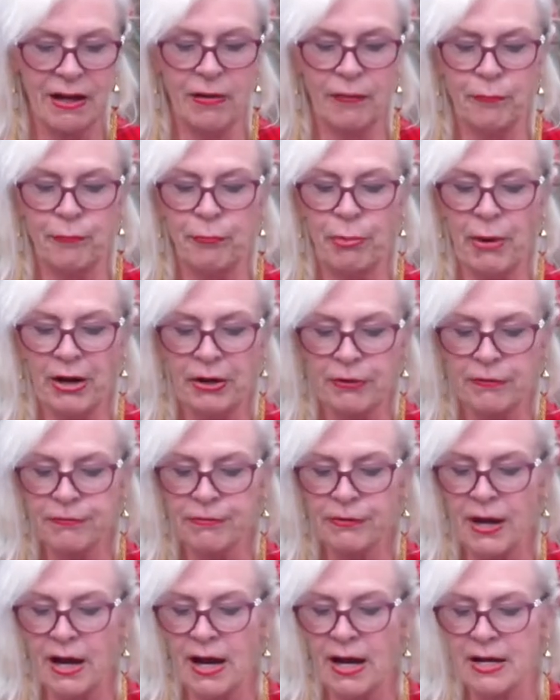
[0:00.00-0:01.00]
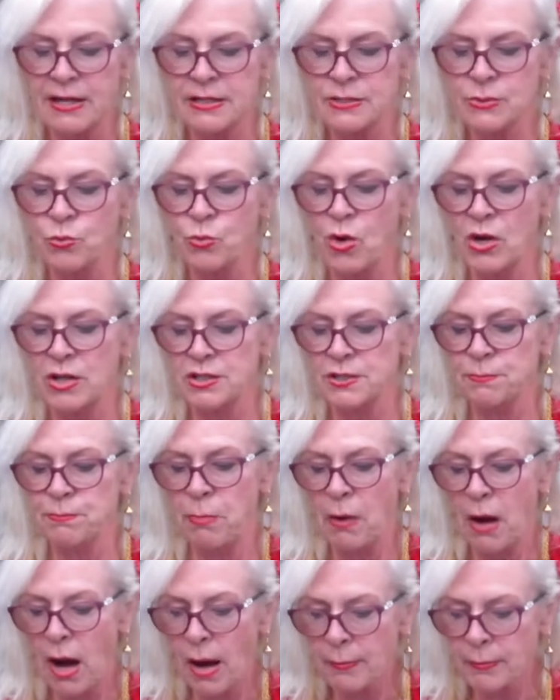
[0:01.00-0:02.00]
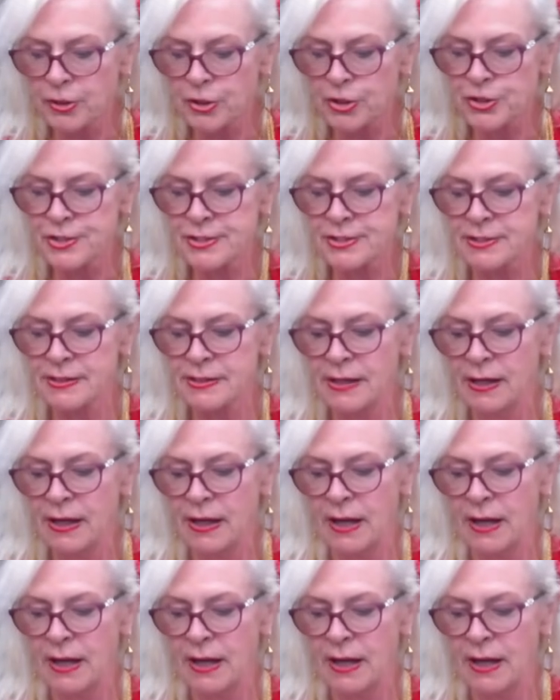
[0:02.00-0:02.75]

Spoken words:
of butterflies once bombers,